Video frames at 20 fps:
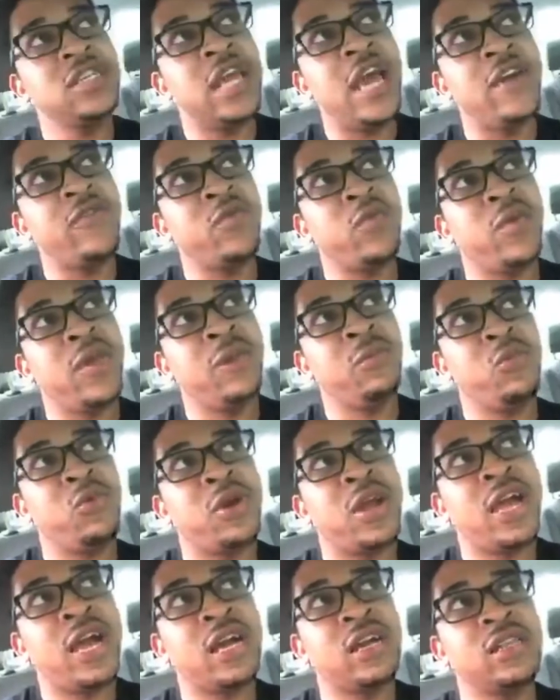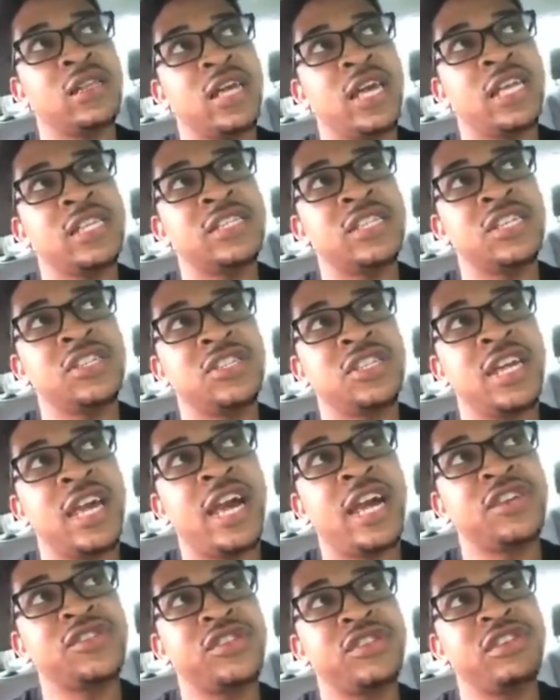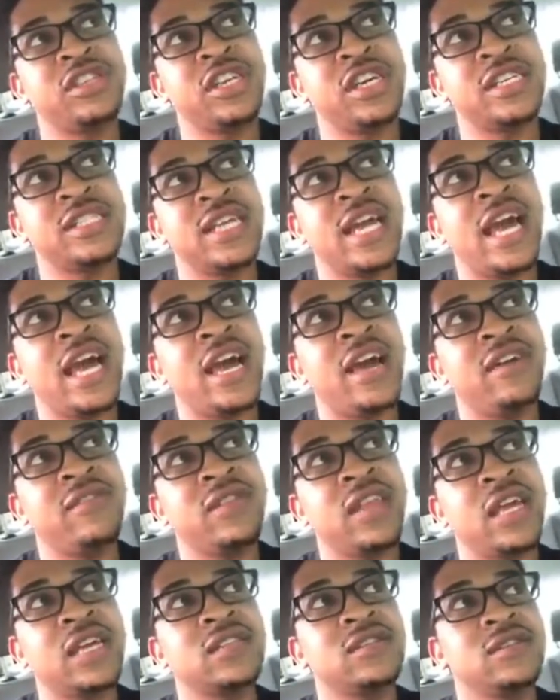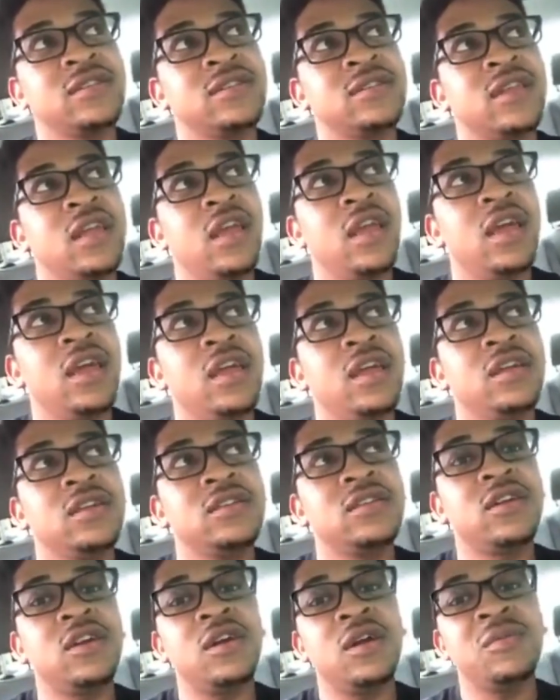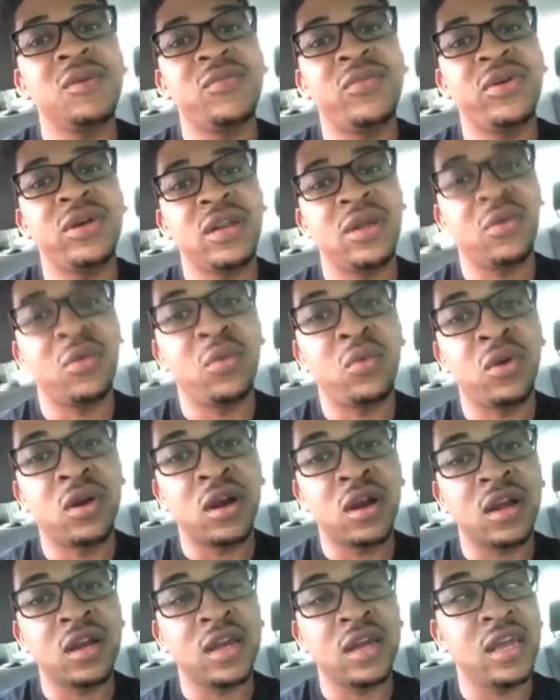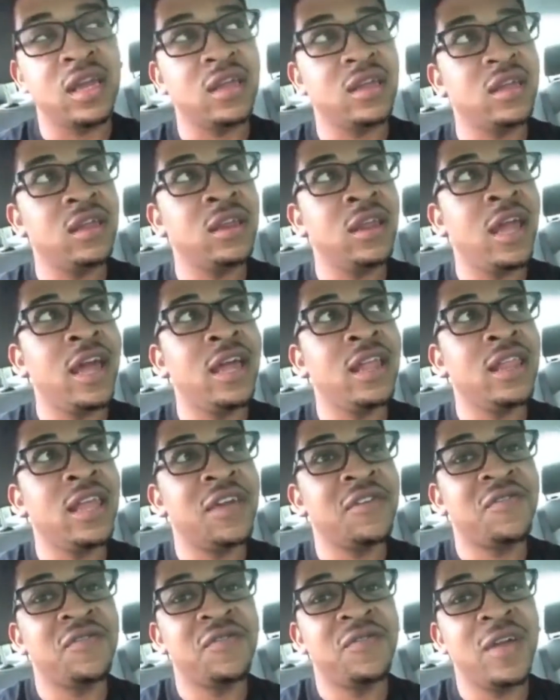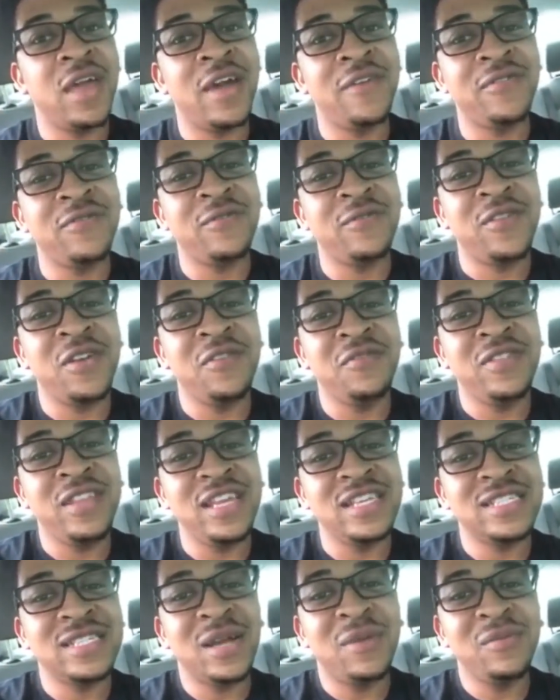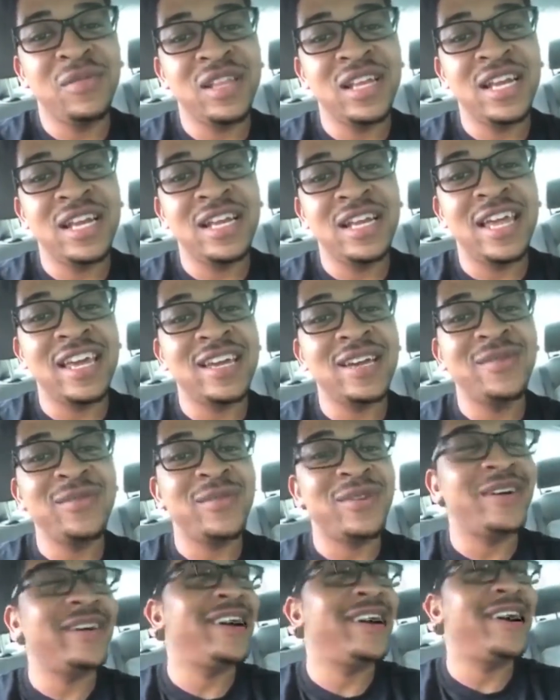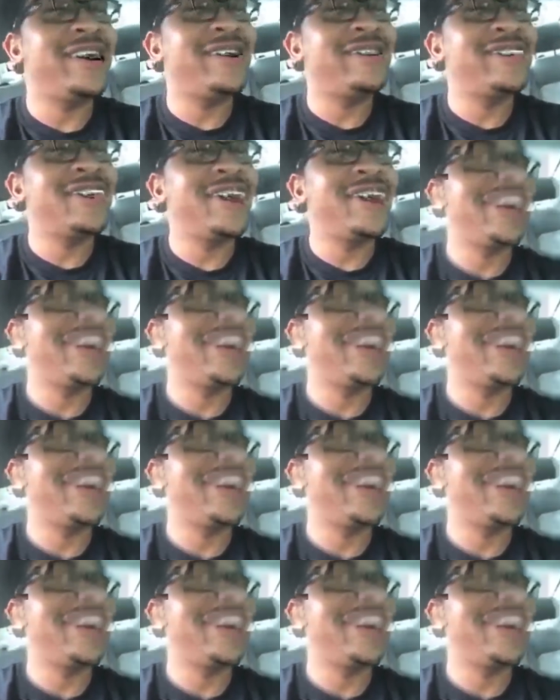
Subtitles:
more accolades than she actually does have. Like this girl be putting in work, and at like at 50 something, like come on now, like